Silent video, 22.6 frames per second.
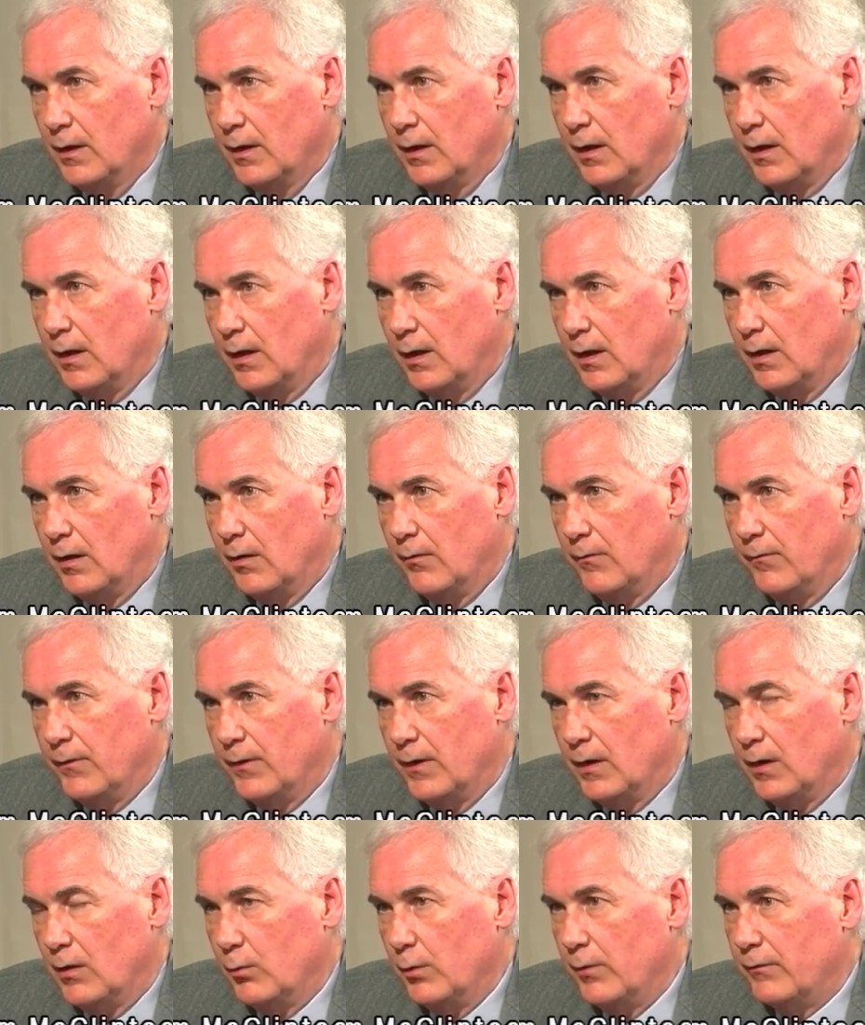of
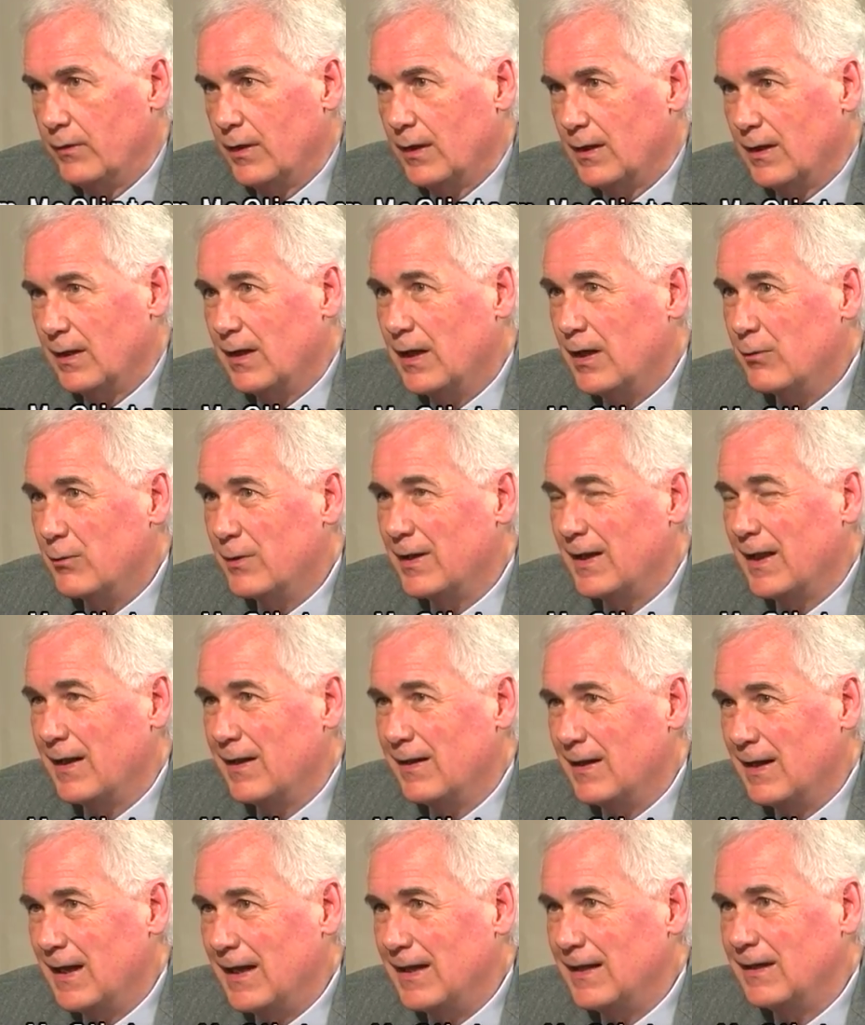uh, we've got
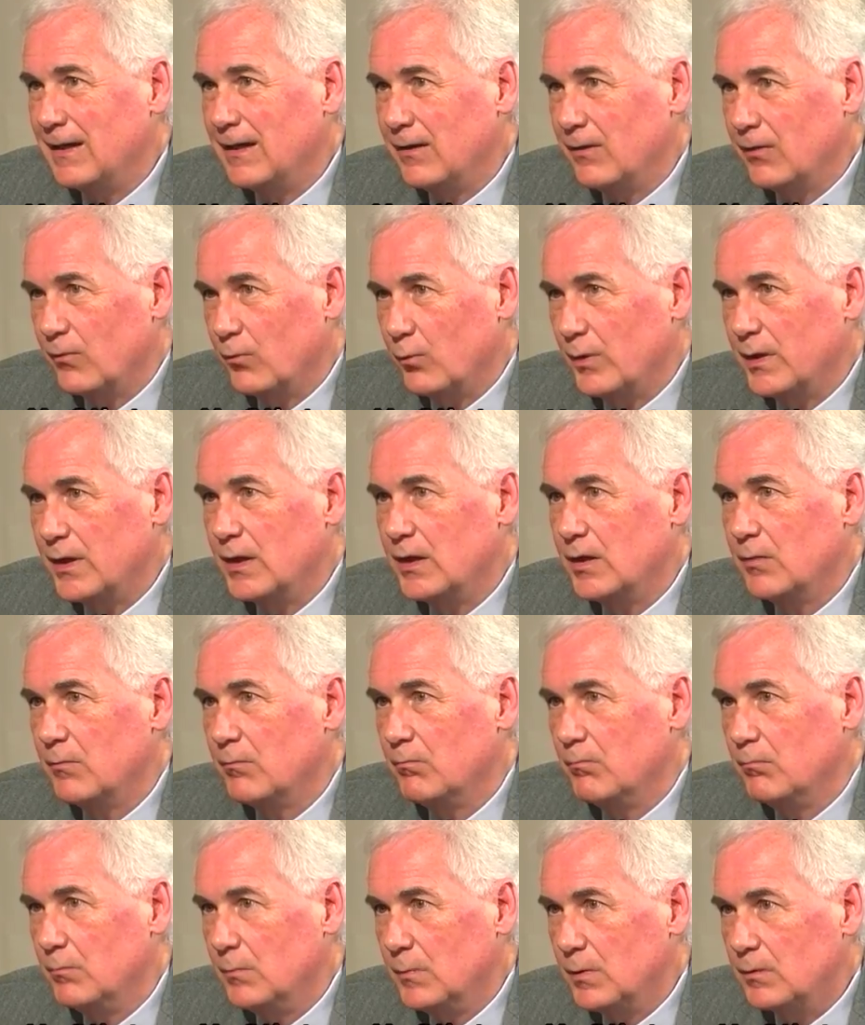193
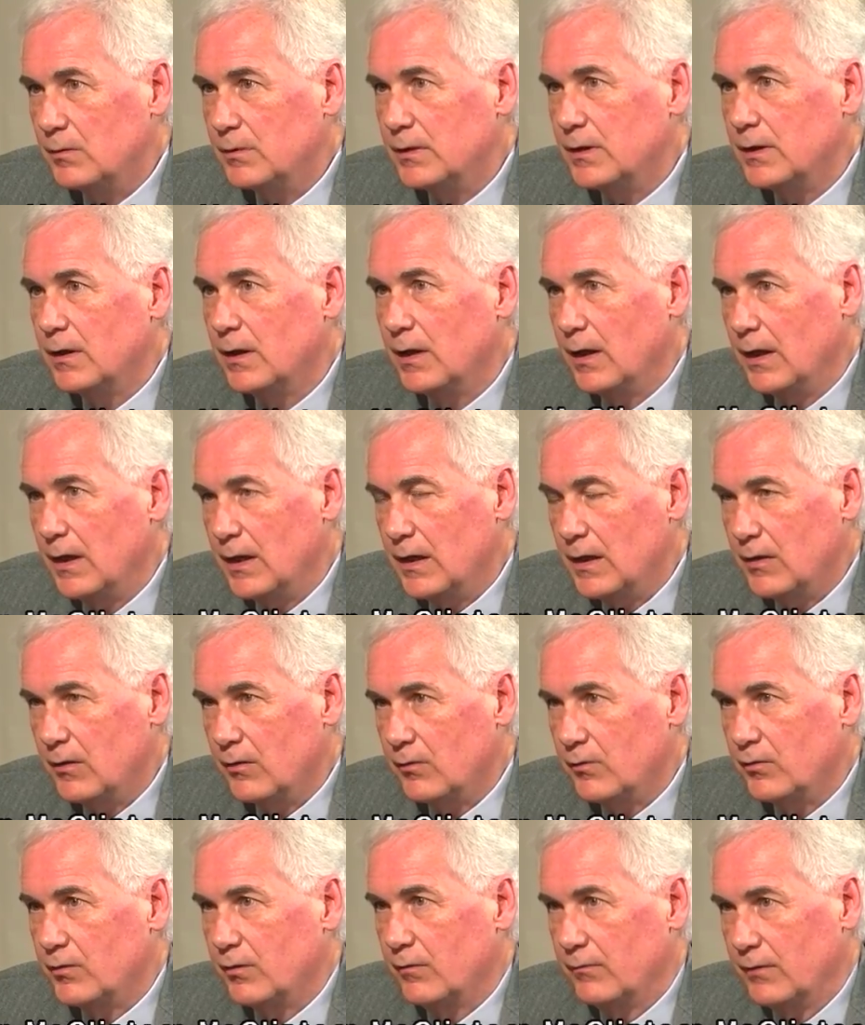million
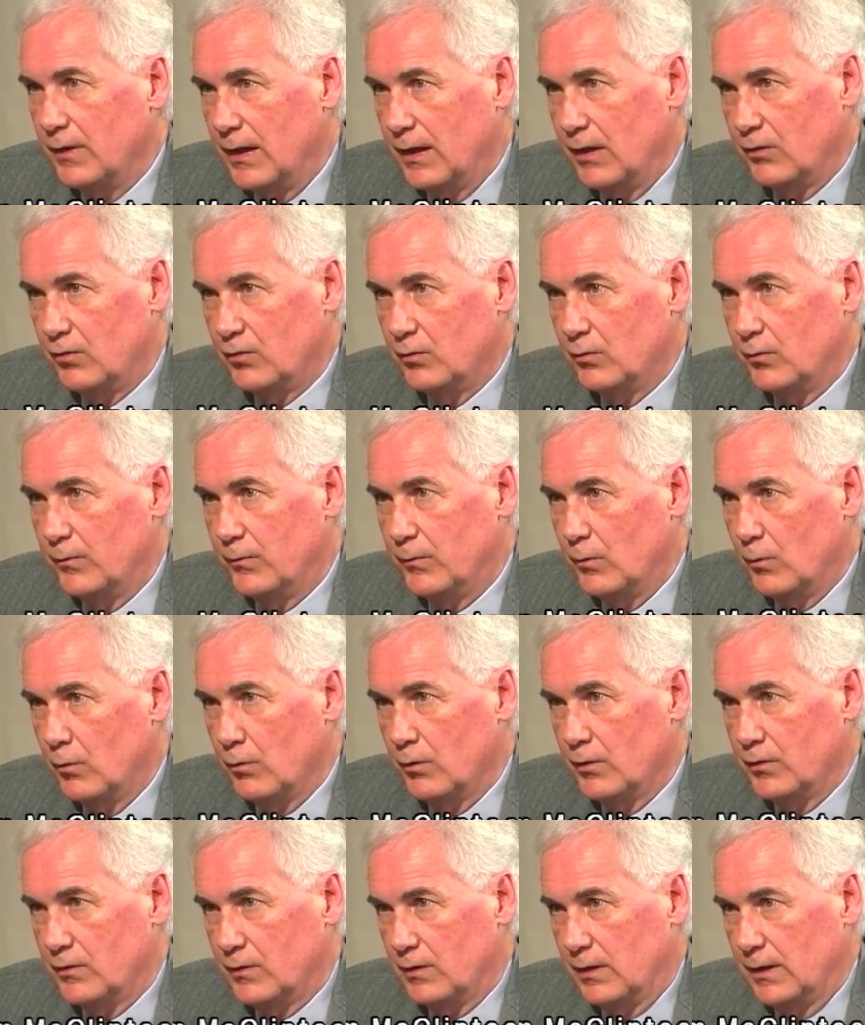acres of national
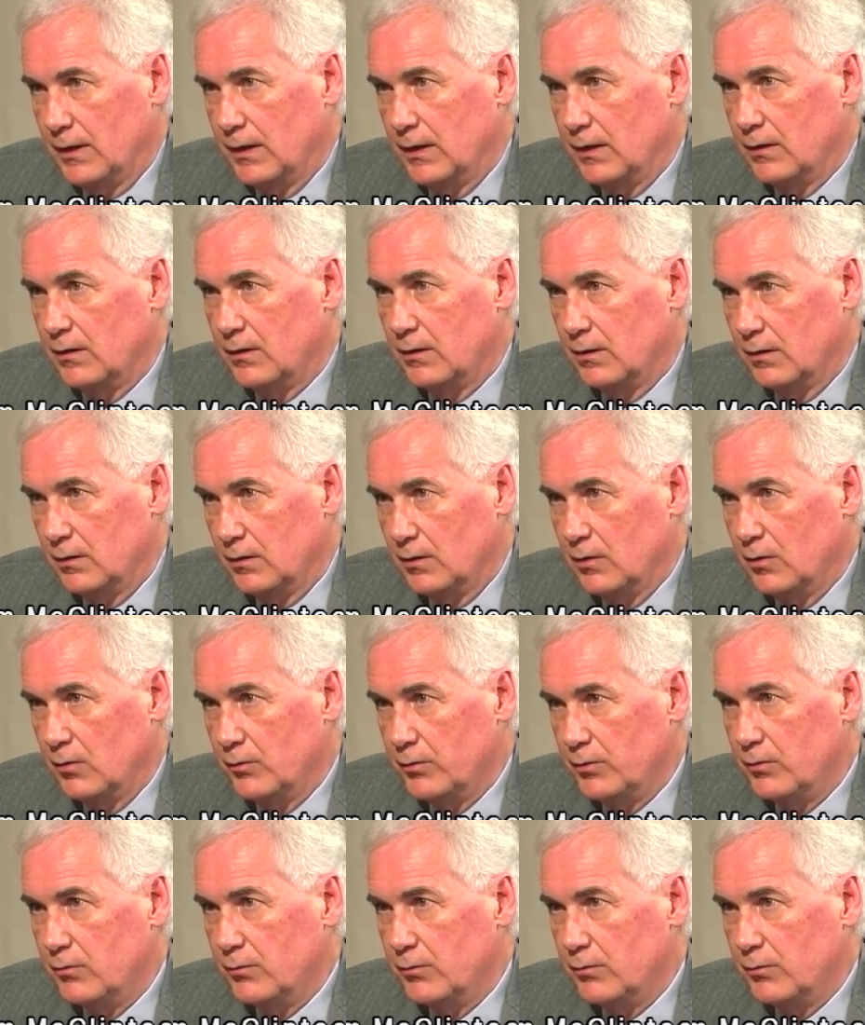forest land alone.